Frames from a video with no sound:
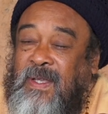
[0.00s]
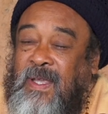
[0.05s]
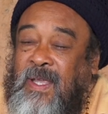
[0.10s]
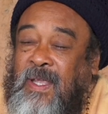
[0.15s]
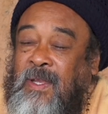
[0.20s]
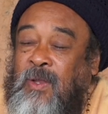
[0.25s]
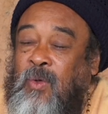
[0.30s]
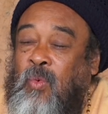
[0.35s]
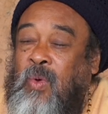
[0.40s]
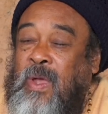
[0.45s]

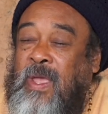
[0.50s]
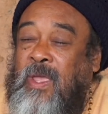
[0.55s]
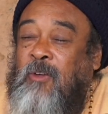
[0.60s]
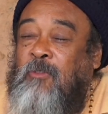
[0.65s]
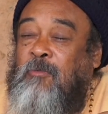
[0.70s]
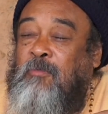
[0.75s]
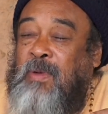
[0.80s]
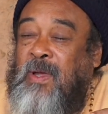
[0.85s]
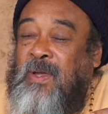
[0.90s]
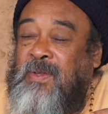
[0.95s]
in the way
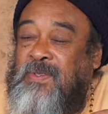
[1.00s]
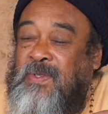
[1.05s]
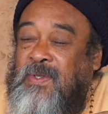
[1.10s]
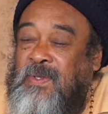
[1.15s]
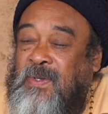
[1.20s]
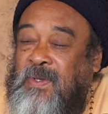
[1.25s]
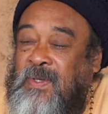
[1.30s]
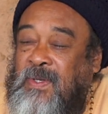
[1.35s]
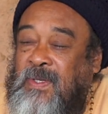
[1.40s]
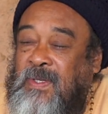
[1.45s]
of
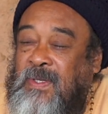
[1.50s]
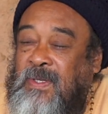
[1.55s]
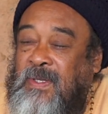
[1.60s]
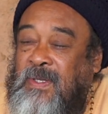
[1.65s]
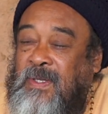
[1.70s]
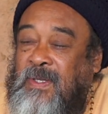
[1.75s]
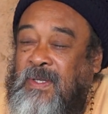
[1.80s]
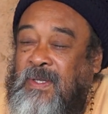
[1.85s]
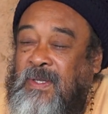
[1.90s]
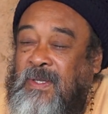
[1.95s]
personhood,
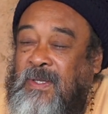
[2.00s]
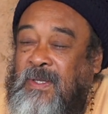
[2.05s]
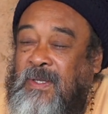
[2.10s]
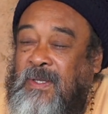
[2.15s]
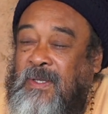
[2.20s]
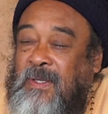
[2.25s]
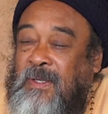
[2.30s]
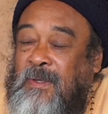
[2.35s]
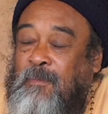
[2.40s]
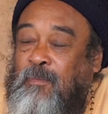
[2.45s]

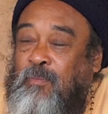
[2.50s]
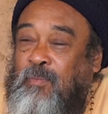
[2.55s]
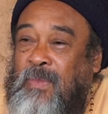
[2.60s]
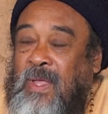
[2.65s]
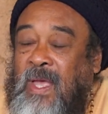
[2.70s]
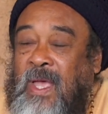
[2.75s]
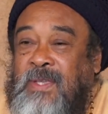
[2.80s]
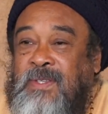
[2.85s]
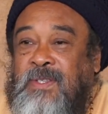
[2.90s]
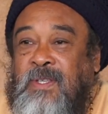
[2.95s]

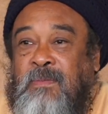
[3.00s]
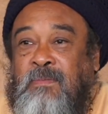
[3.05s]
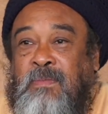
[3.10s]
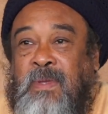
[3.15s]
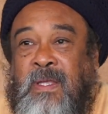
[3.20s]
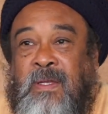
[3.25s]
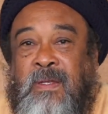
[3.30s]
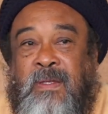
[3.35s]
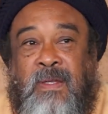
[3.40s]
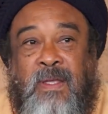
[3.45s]
has it
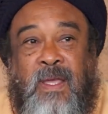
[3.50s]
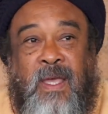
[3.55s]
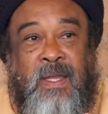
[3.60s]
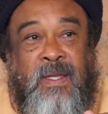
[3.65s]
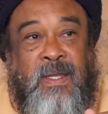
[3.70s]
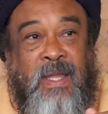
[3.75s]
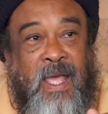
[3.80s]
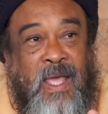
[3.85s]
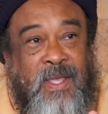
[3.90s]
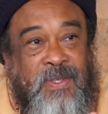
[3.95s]
been
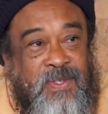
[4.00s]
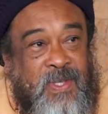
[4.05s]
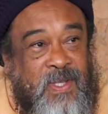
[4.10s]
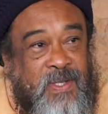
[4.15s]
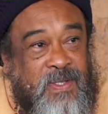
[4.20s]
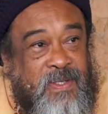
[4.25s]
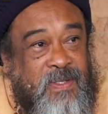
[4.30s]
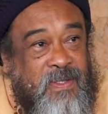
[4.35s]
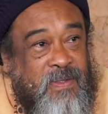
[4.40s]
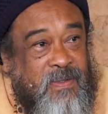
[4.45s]
an
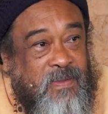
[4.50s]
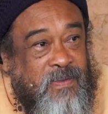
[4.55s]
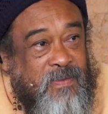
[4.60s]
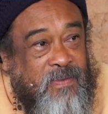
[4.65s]
asset